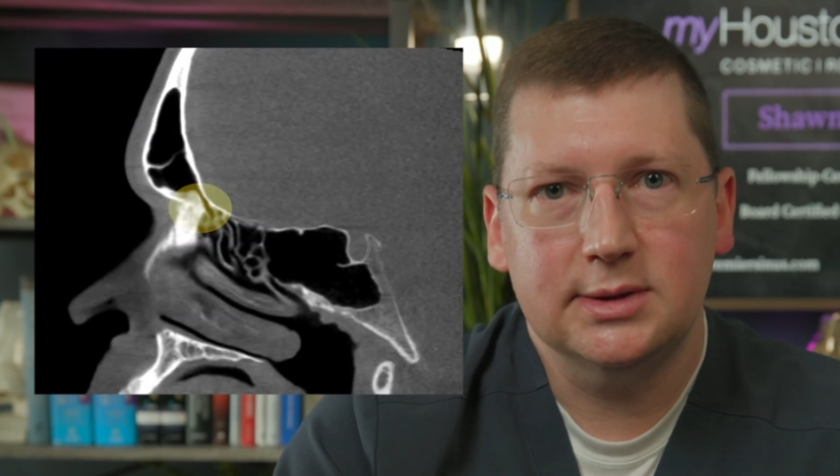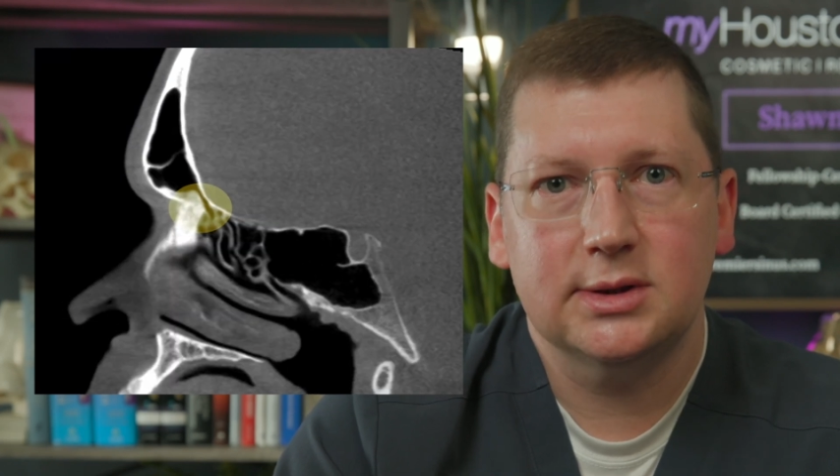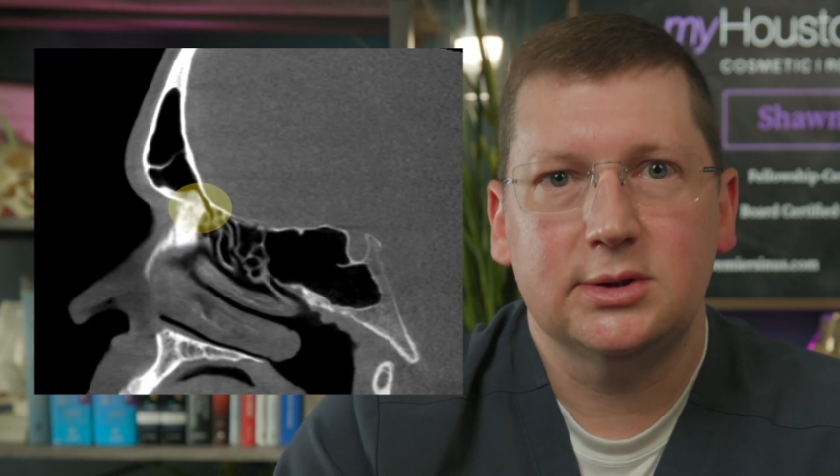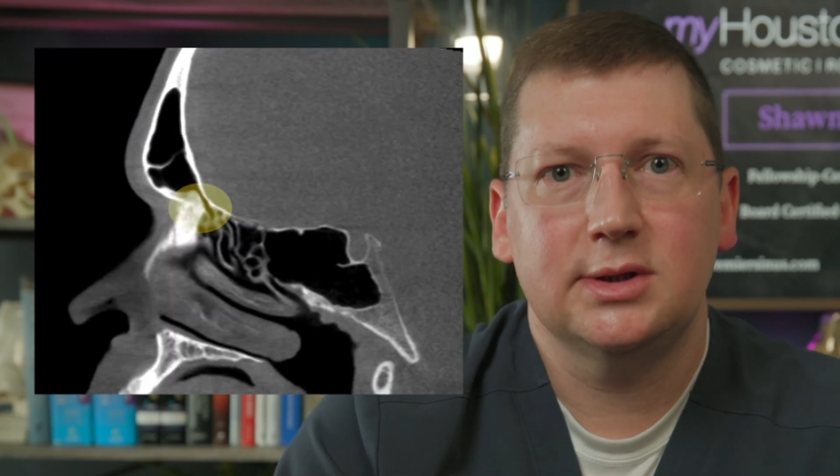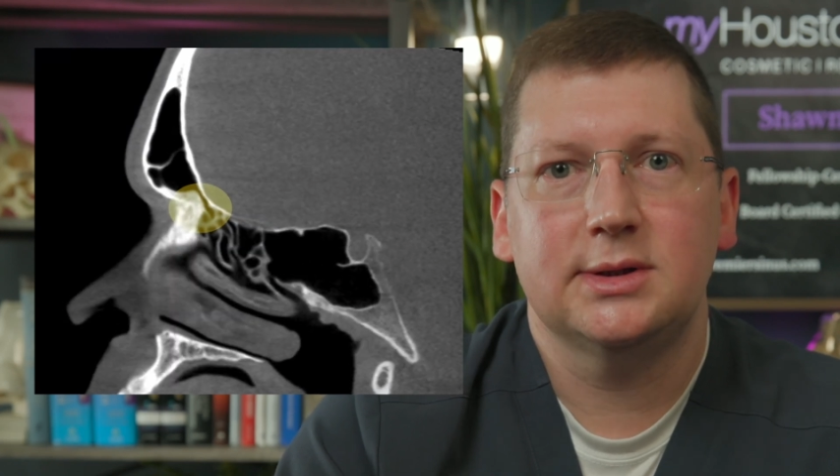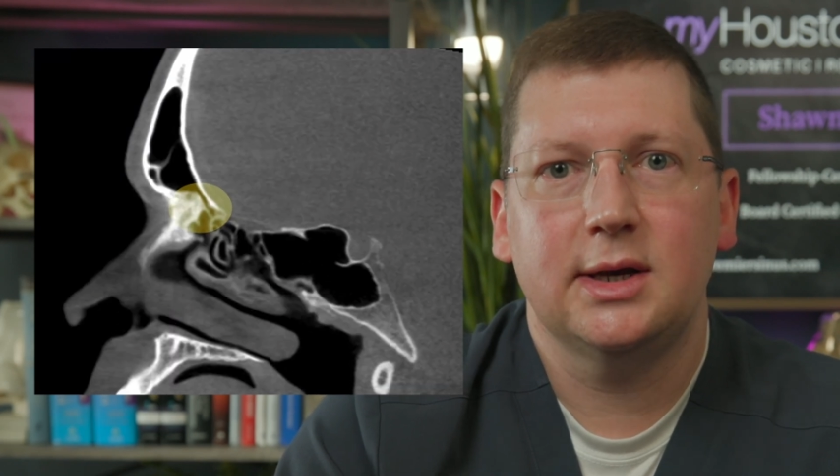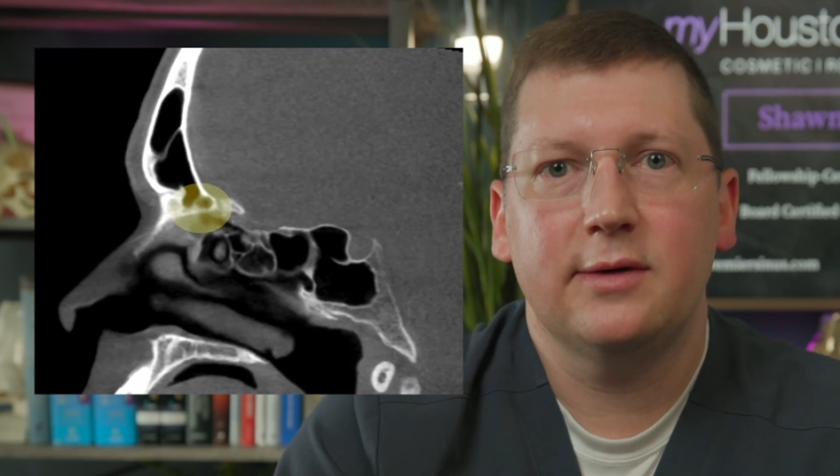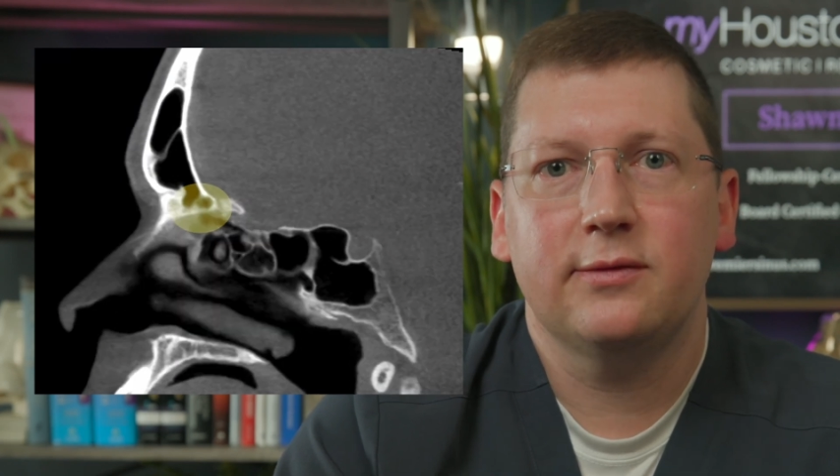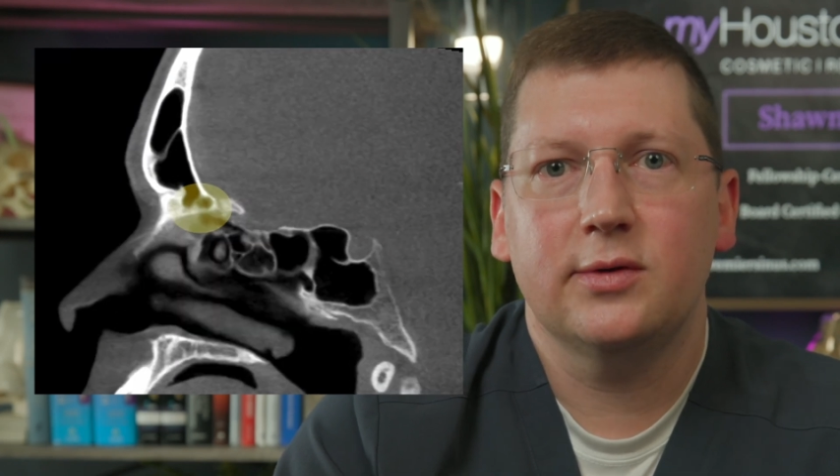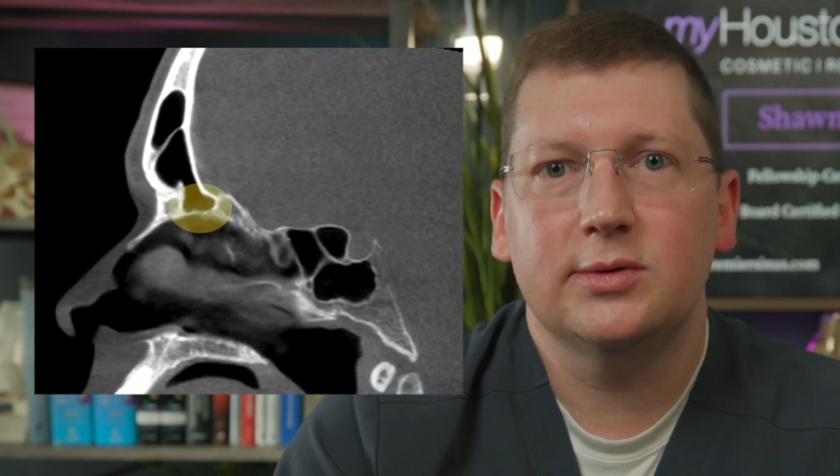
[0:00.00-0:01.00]
such as a
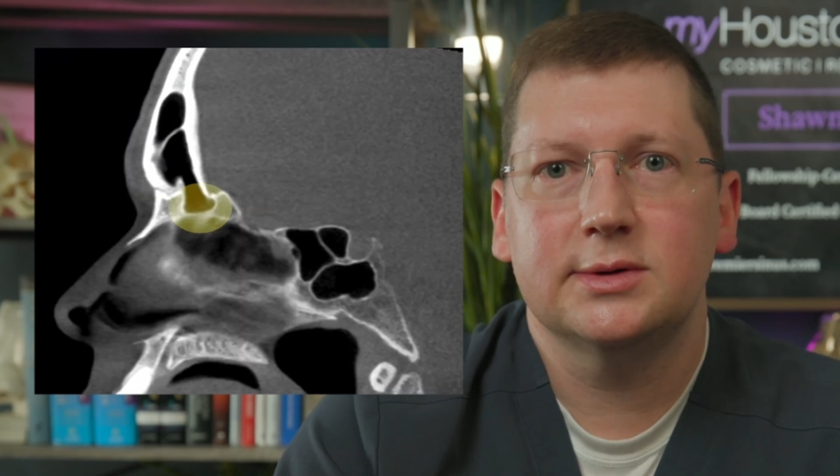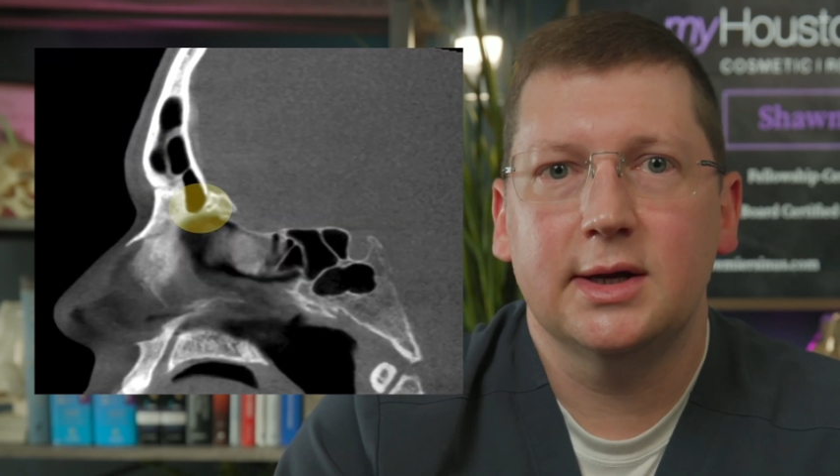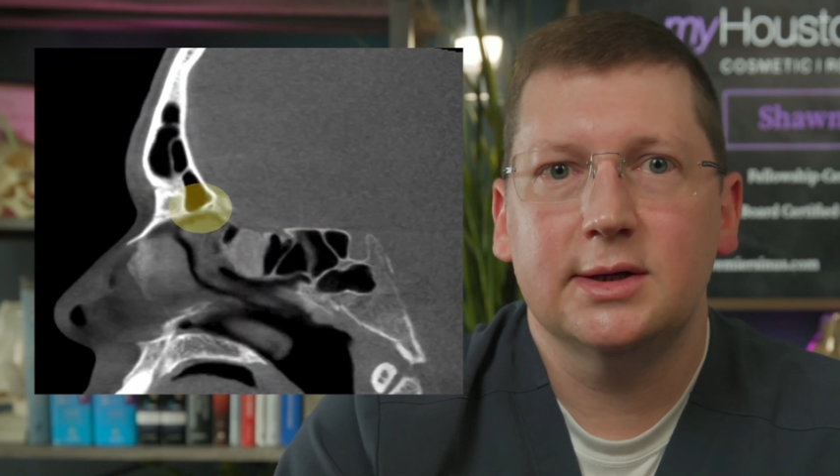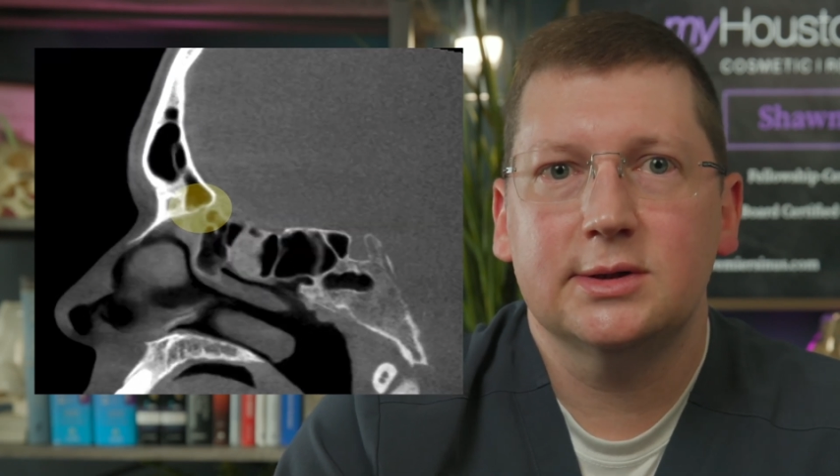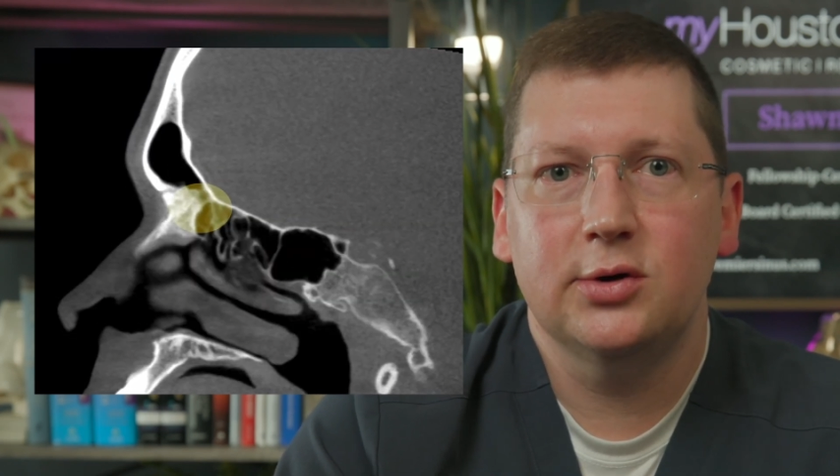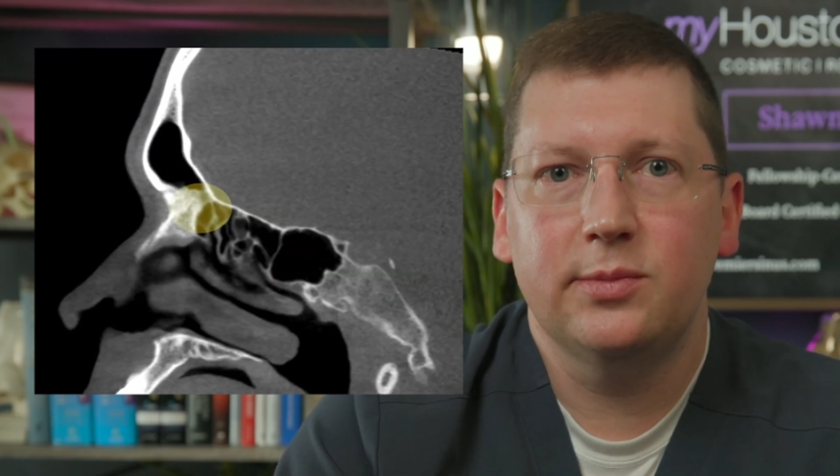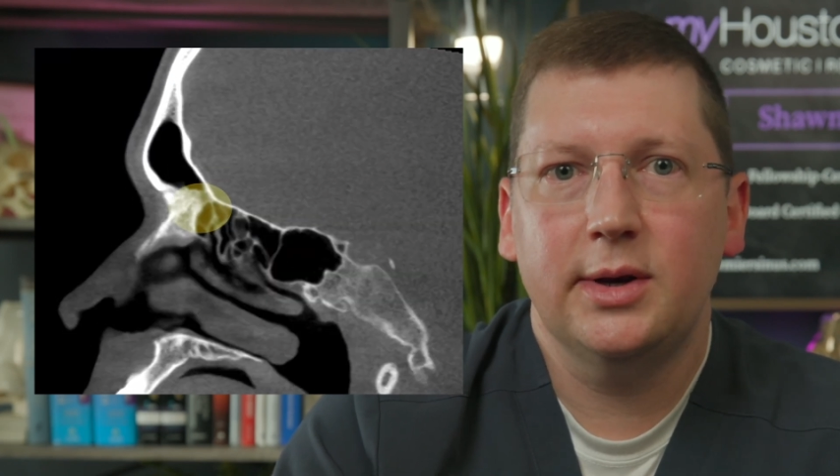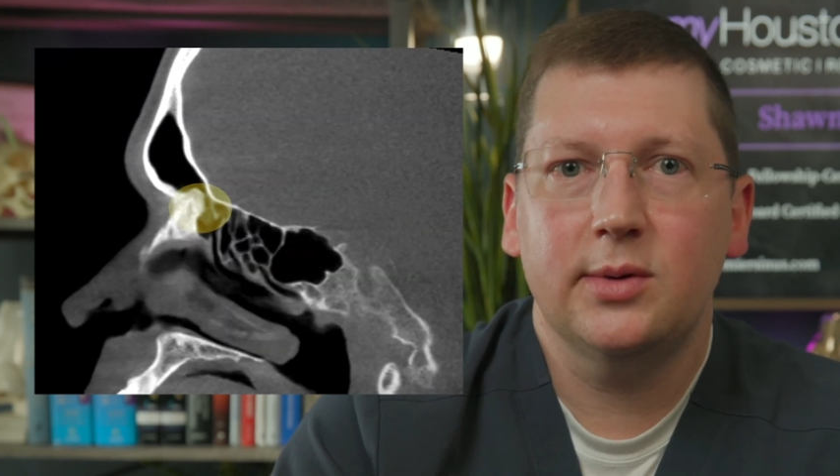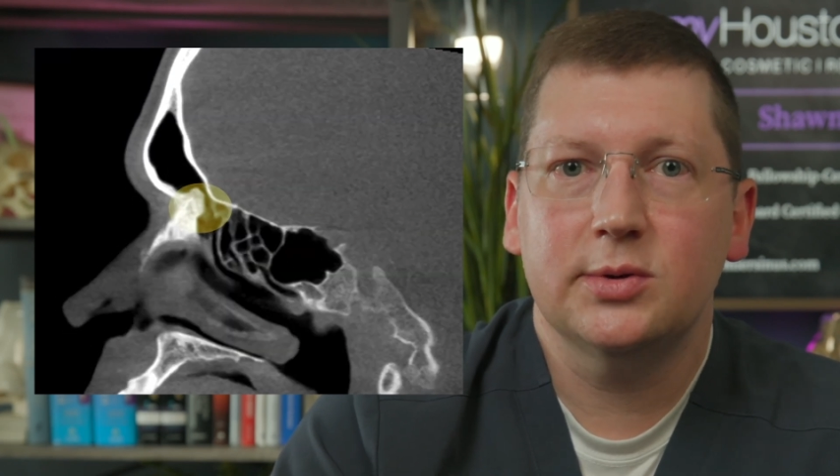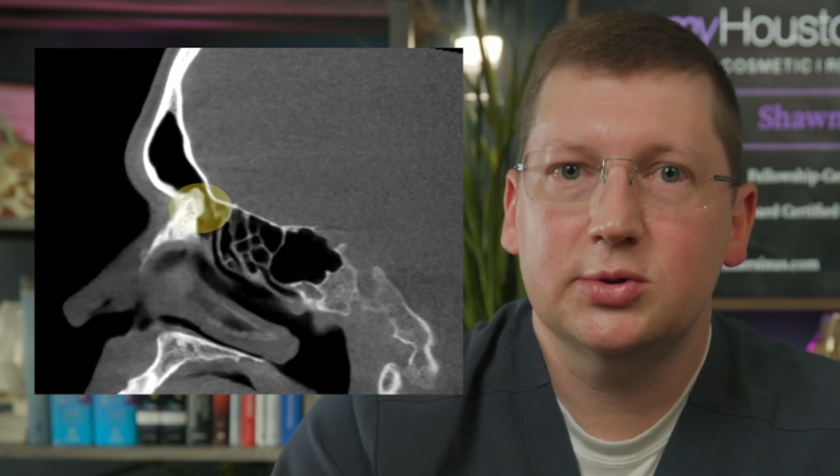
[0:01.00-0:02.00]
frontal sinus
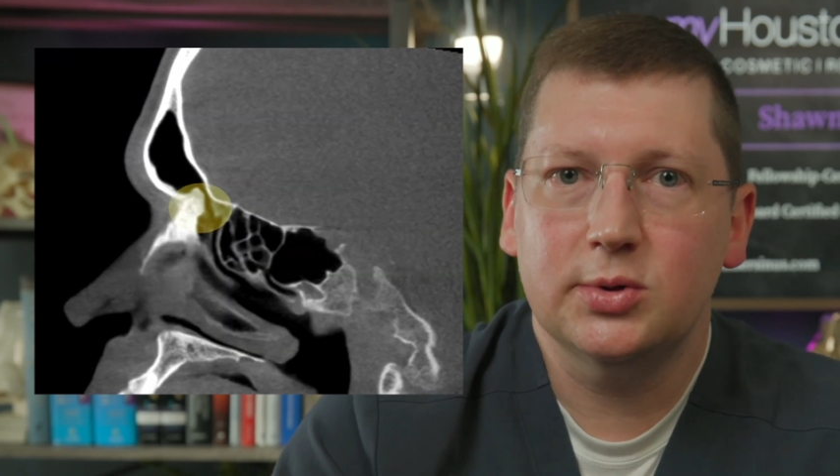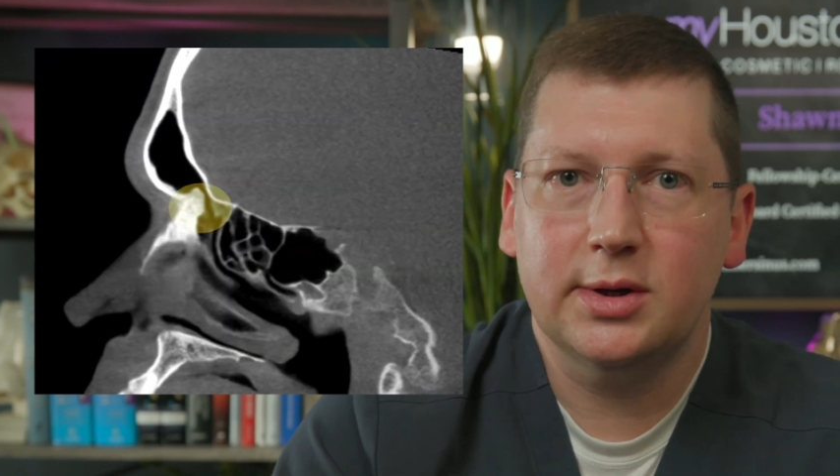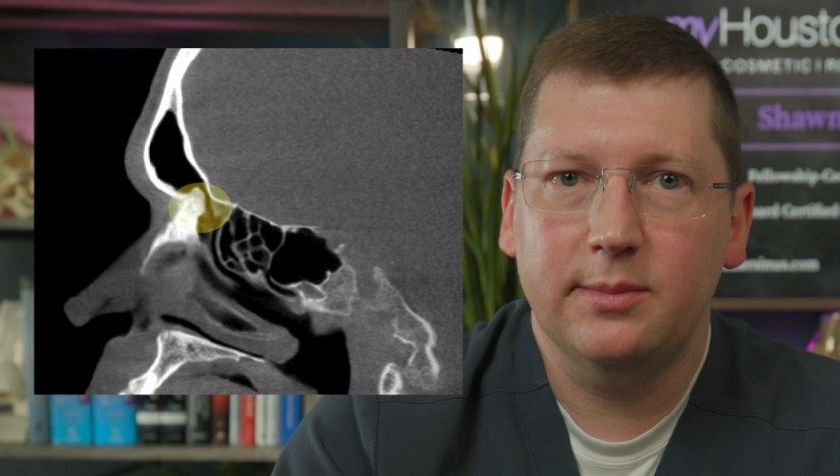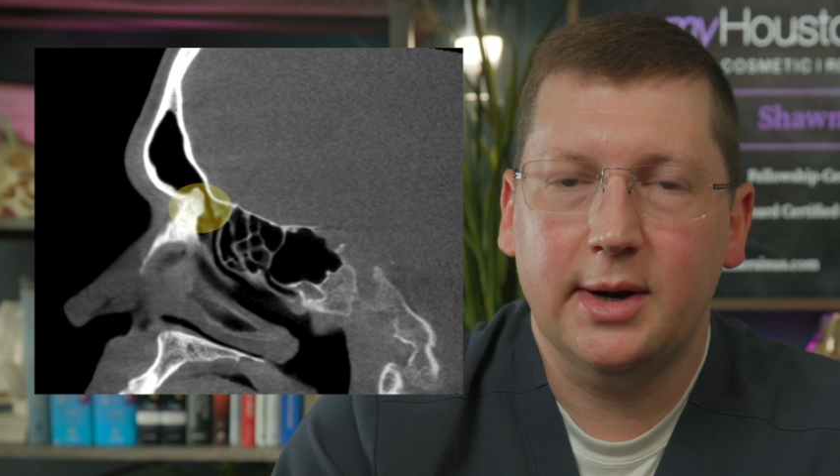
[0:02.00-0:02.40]
opening restricted